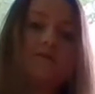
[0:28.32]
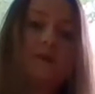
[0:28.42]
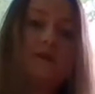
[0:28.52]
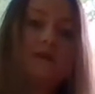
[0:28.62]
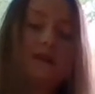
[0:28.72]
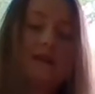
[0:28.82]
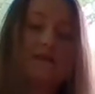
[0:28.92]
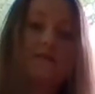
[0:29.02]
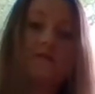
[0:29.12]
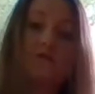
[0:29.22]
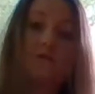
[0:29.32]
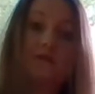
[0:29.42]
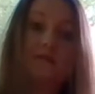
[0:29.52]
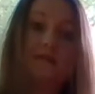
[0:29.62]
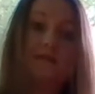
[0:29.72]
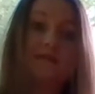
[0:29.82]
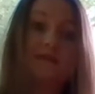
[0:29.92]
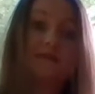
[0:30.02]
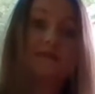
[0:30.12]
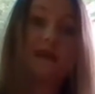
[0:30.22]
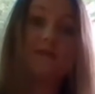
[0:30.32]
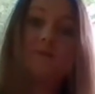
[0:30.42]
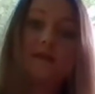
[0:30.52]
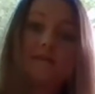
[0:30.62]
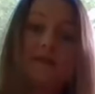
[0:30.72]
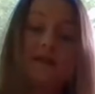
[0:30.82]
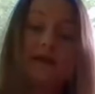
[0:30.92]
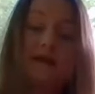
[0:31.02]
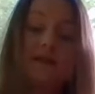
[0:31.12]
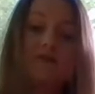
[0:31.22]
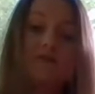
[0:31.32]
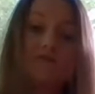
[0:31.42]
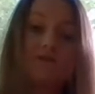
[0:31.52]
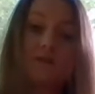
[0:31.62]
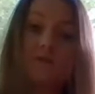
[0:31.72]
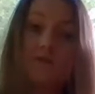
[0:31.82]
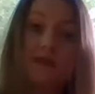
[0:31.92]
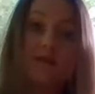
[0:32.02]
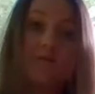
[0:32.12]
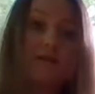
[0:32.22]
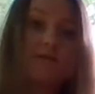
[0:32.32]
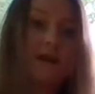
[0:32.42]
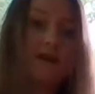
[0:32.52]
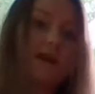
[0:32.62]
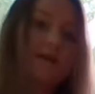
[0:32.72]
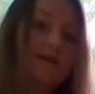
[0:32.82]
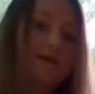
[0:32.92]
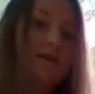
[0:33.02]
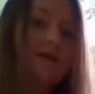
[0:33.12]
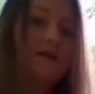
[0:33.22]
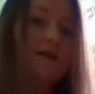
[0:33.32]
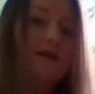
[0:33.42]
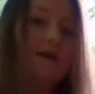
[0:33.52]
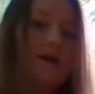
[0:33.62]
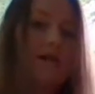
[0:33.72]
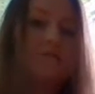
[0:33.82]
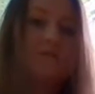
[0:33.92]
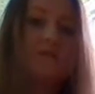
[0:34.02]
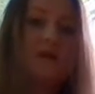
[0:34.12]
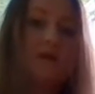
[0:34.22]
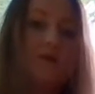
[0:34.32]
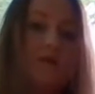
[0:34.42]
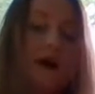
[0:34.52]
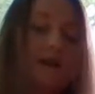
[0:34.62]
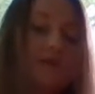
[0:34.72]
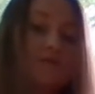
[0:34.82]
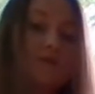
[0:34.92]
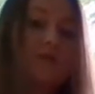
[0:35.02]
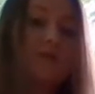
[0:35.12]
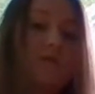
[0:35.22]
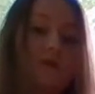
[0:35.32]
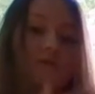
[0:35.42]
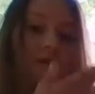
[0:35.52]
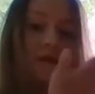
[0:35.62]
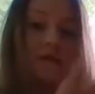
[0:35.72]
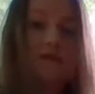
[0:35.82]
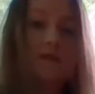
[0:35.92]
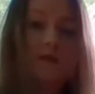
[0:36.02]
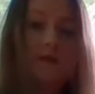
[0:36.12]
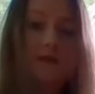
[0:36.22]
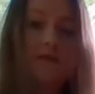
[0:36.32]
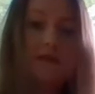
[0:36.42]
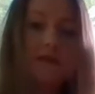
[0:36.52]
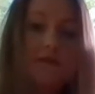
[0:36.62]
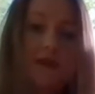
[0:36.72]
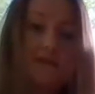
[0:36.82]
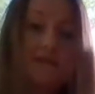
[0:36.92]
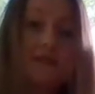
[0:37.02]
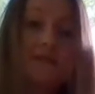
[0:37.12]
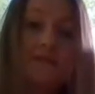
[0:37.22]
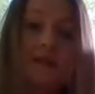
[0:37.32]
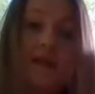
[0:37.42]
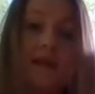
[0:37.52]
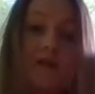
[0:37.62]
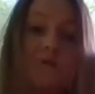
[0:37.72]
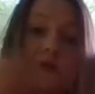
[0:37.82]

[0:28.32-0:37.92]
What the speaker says: well as the quizzes assignment that I need you to complete by Friday. So I just want to go over these phrases and